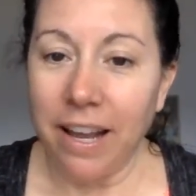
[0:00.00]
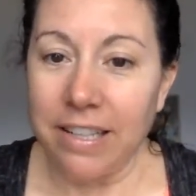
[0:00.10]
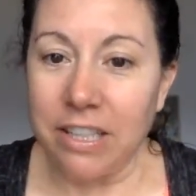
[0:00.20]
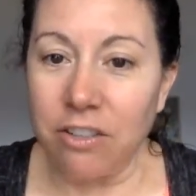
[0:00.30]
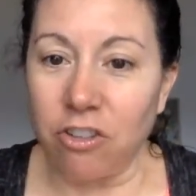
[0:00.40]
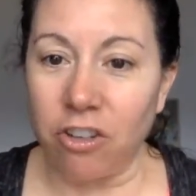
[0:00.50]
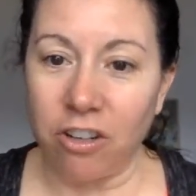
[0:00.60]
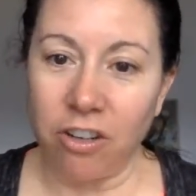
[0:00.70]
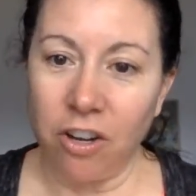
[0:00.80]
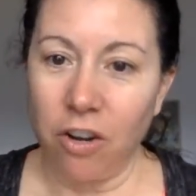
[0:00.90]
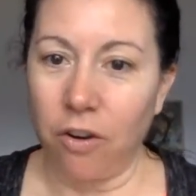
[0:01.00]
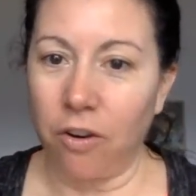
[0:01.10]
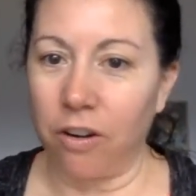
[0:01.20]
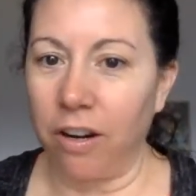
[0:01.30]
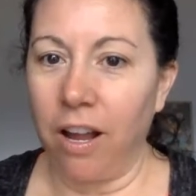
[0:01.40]
A teacher
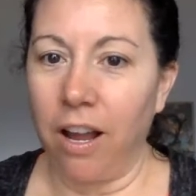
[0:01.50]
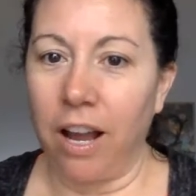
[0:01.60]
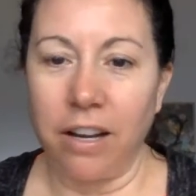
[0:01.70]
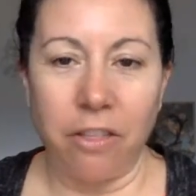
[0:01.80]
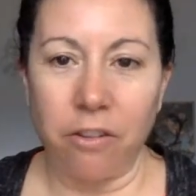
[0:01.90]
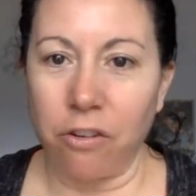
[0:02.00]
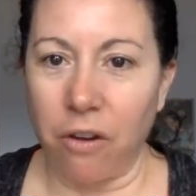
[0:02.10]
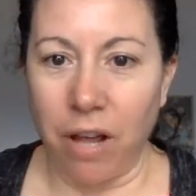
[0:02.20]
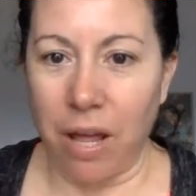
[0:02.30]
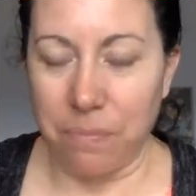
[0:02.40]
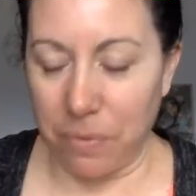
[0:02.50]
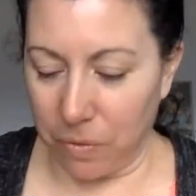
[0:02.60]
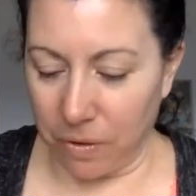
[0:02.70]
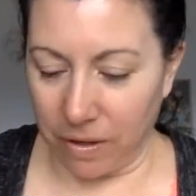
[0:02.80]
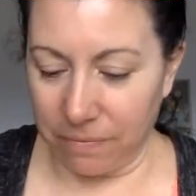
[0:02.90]
or another grown-up
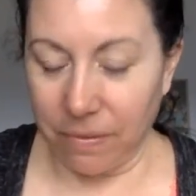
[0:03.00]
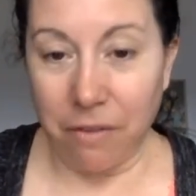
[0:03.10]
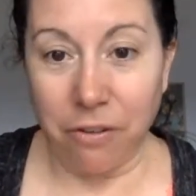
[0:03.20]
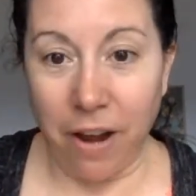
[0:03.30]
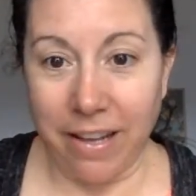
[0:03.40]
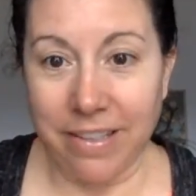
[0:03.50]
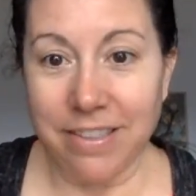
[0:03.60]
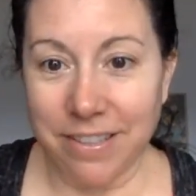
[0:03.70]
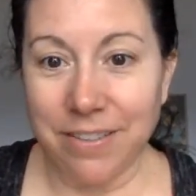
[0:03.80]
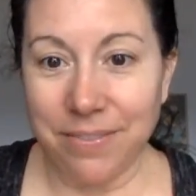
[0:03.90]
or a friend?